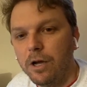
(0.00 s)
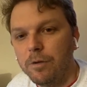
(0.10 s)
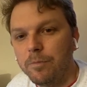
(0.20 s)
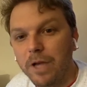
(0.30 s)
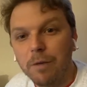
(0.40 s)

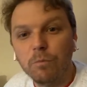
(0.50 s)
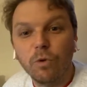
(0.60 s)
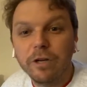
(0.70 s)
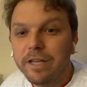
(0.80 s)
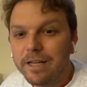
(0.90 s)
I'm
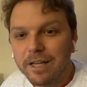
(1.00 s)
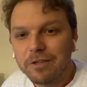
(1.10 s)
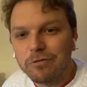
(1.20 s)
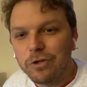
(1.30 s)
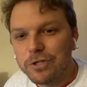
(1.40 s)
working on the
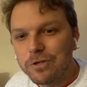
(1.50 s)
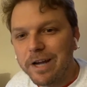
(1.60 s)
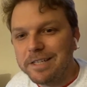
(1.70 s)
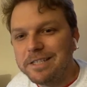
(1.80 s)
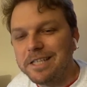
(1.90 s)
first
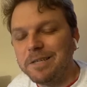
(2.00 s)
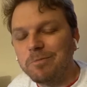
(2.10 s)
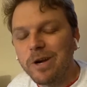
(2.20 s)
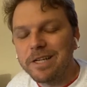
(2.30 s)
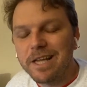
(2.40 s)
grade team
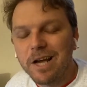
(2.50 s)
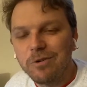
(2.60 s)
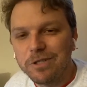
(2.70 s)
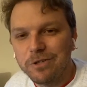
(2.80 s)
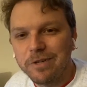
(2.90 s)
right now
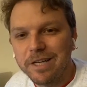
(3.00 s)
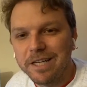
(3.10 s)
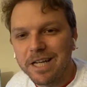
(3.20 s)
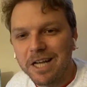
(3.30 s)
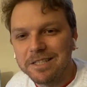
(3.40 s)
and creating
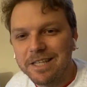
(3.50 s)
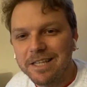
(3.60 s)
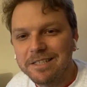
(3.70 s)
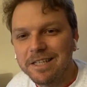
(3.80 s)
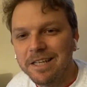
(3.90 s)

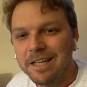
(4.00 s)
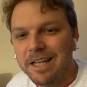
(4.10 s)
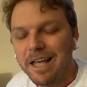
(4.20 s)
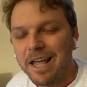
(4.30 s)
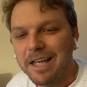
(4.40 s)
content,
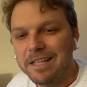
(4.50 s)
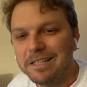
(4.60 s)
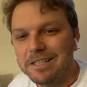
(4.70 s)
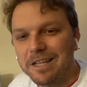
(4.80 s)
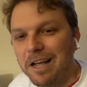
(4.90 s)

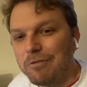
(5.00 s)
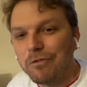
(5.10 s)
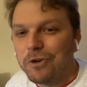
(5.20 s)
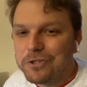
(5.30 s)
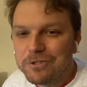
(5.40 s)
and I have a
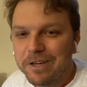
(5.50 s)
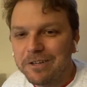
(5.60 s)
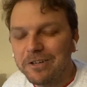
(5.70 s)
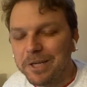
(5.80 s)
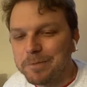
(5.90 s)
first grader
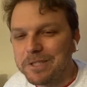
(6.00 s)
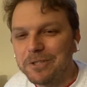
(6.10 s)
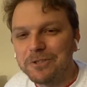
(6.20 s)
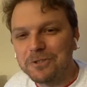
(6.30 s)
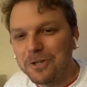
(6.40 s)
and I'm still
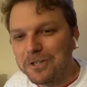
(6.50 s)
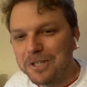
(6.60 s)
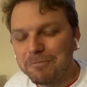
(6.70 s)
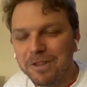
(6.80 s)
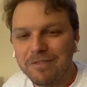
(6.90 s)

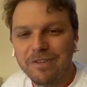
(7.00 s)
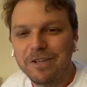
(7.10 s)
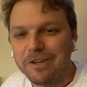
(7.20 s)
struggling with figuring